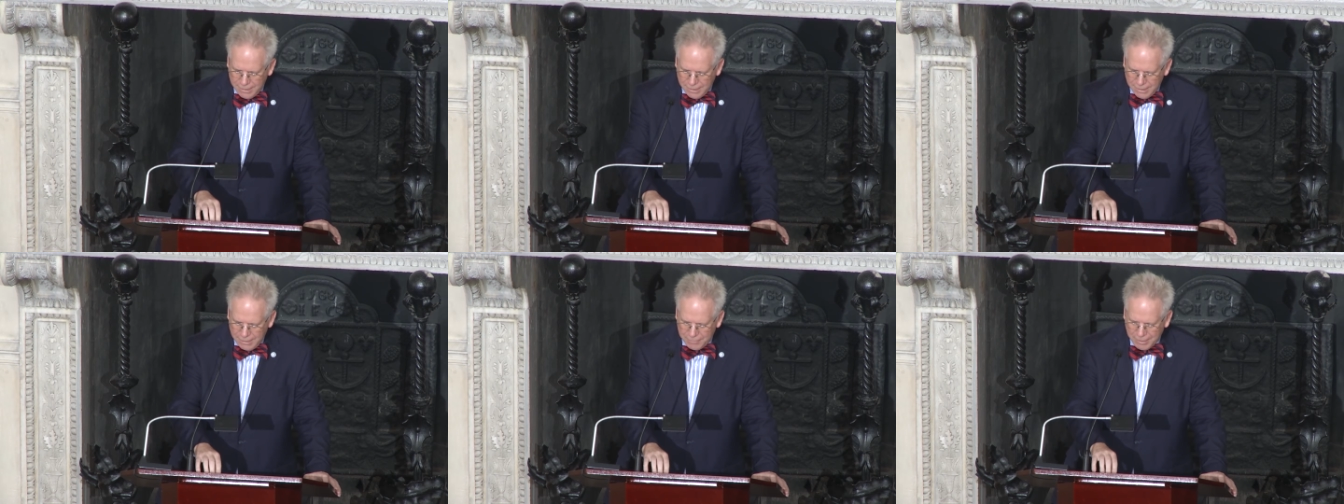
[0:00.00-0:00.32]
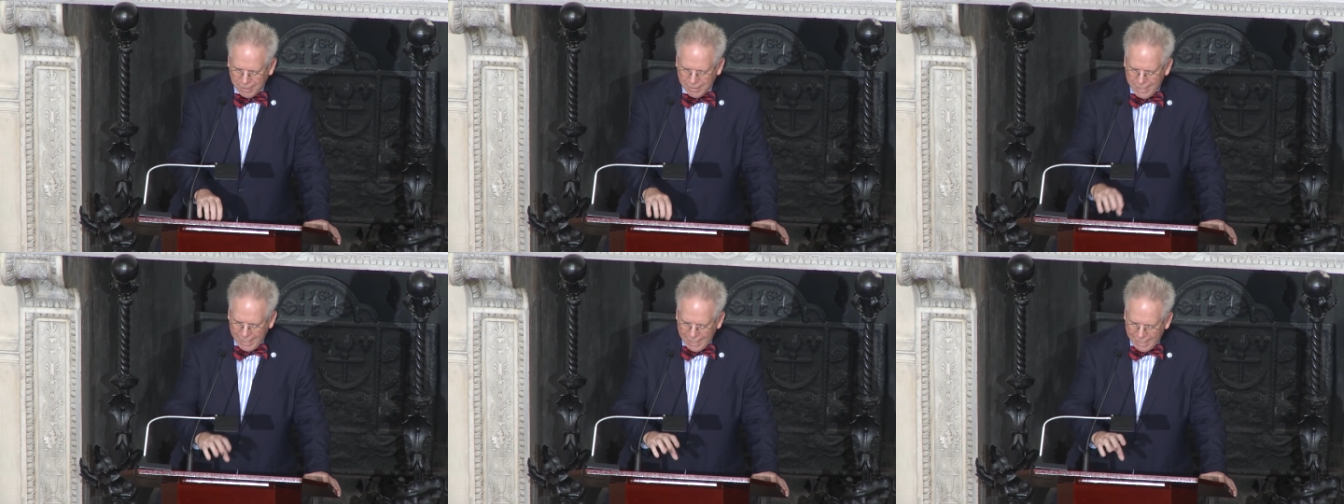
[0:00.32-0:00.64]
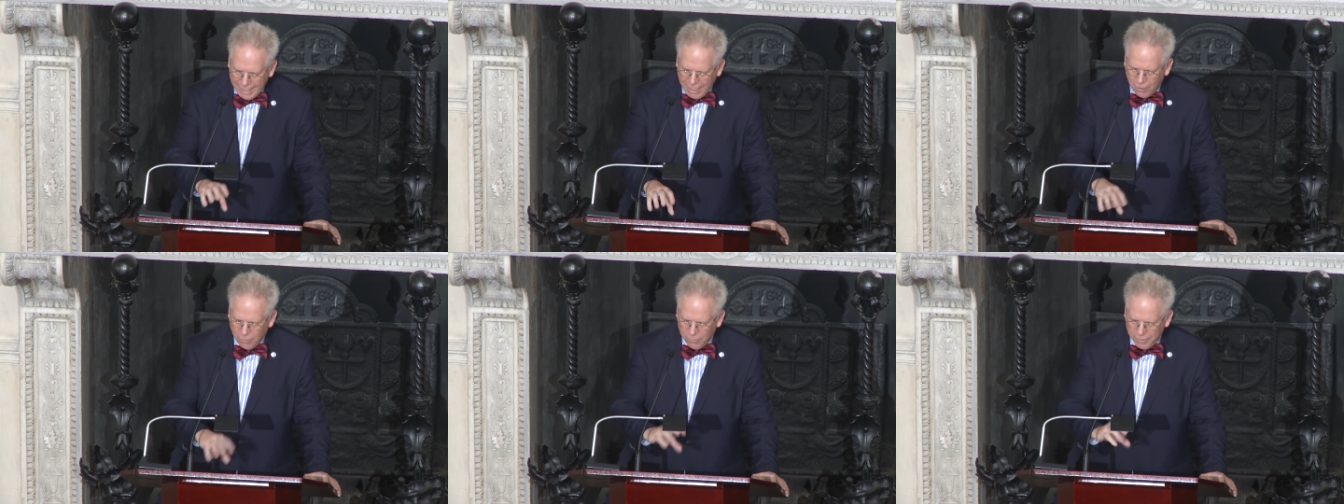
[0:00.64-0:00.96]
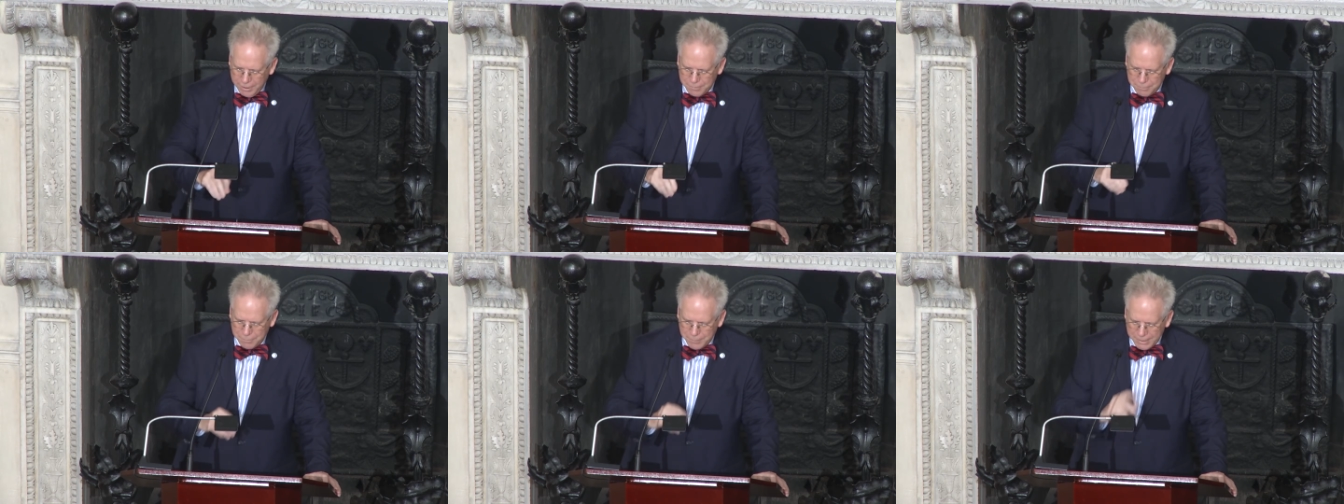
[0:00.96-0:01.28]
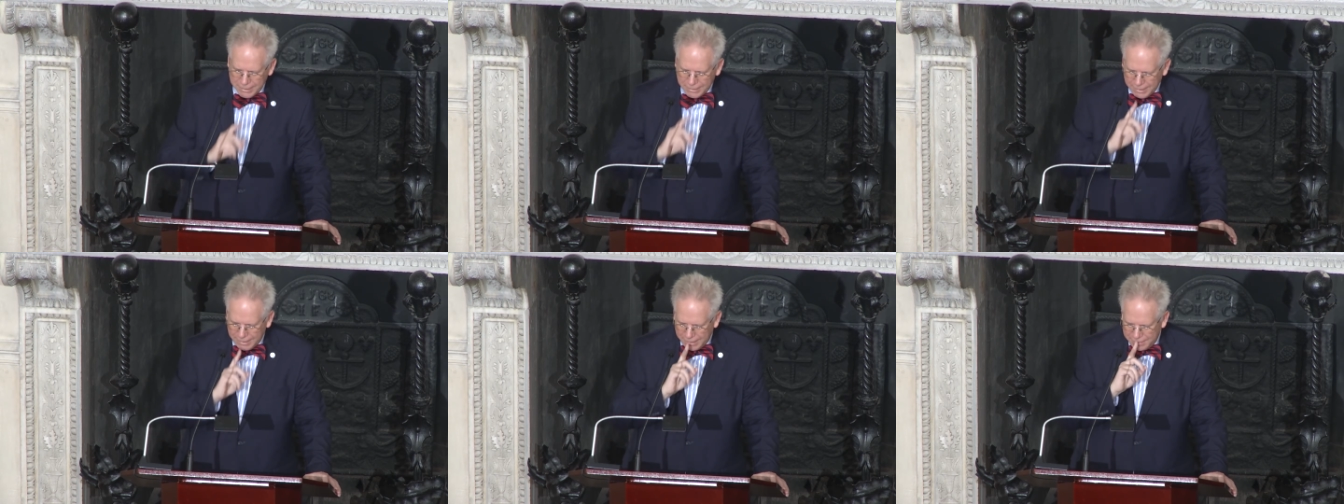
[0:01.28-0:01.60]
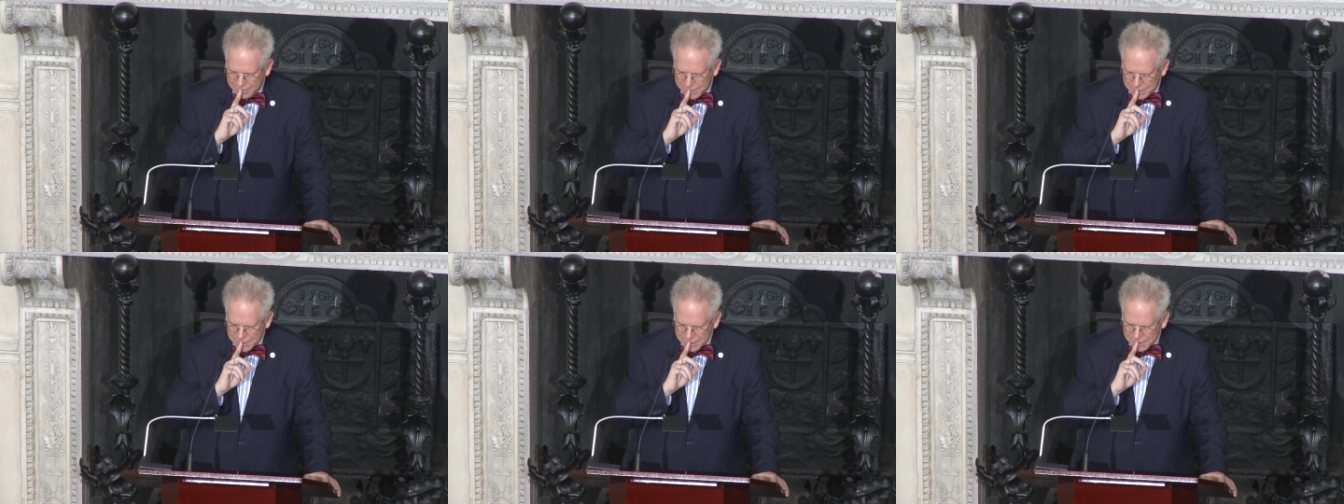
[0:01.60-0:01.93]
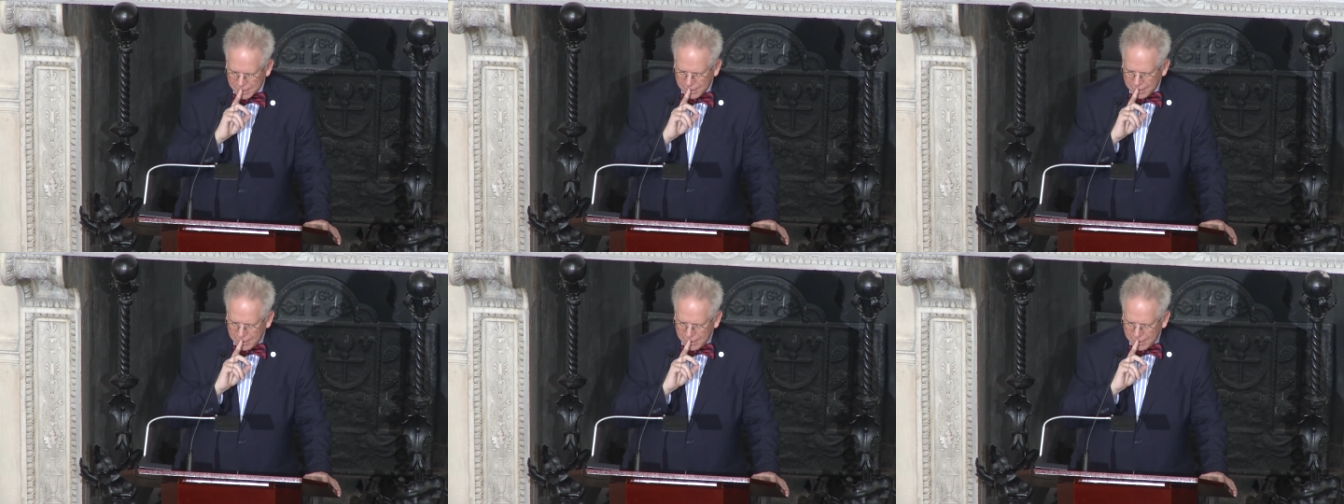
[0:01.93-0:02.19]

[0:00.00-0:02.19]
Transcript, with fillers: about how it begins.